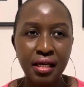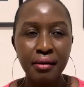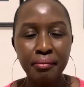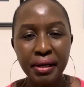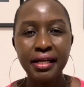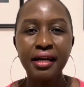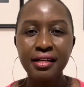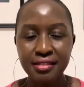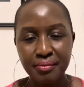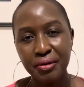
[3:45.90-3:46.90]
by car
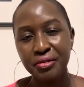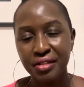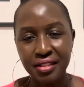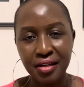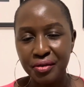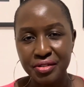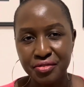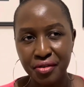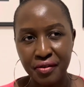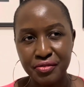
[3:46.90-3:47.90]
it's about an hour's drive.